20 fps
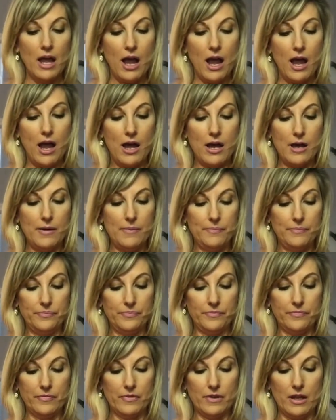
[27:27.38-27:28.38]

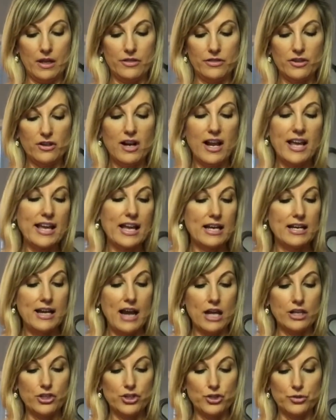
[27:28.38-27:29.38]
They're like a
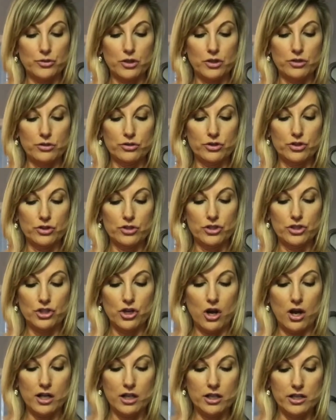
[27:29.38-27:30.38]
natural
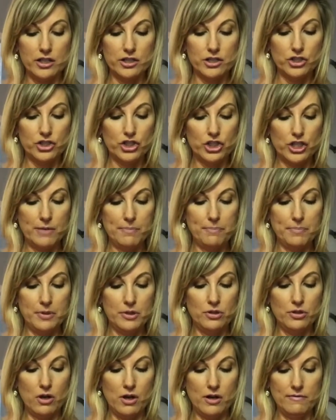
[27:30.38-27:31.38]
chocolate chip,
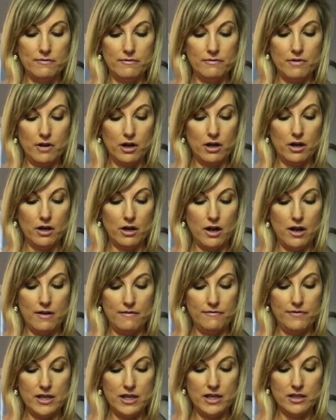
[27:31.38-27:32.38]

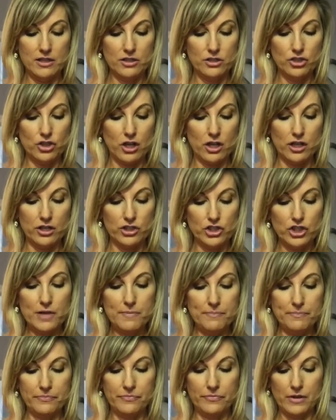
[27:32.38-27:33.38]
vegan chocolate
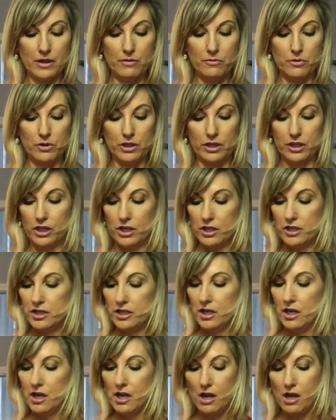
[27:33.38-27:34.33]
chip. Really good.